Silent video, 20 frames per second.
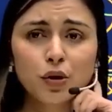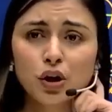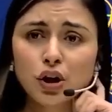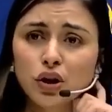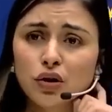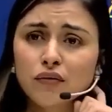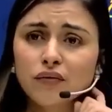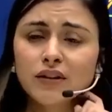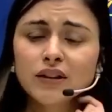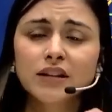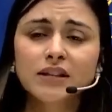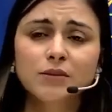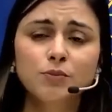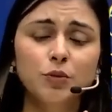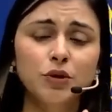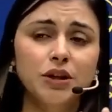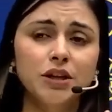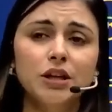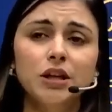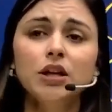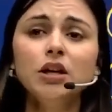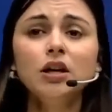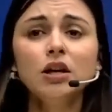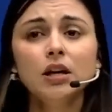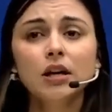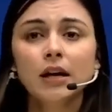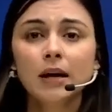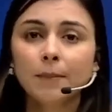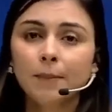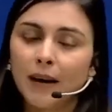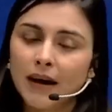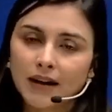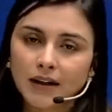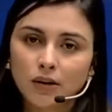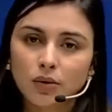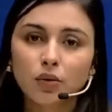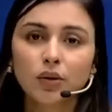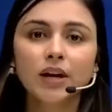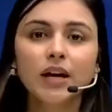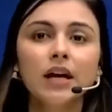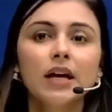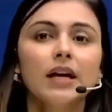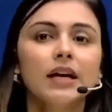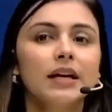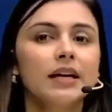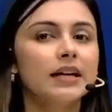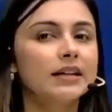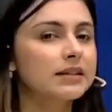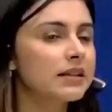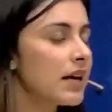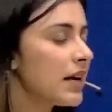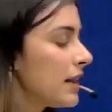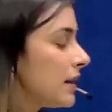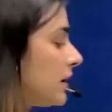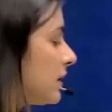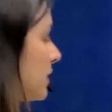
clear with this particular part. Okay. Yes, this